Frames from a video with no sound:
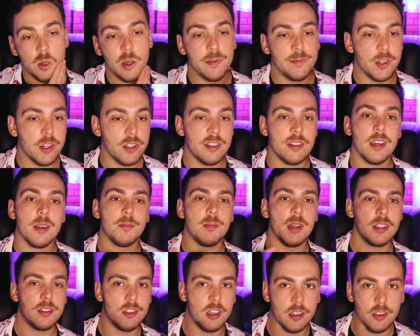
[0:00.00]
So I've just
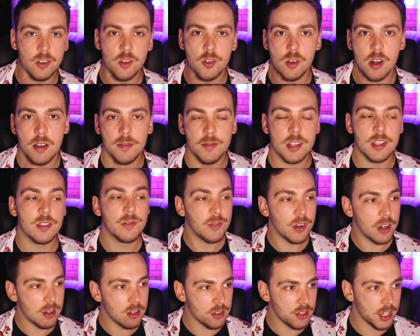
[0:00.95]
done my second draft.
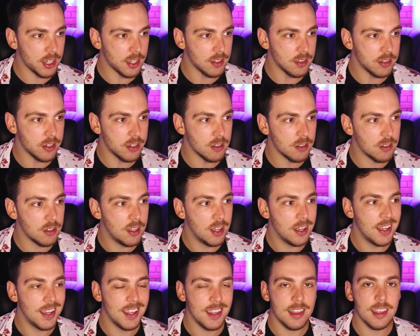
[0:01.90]
As far as I can tell,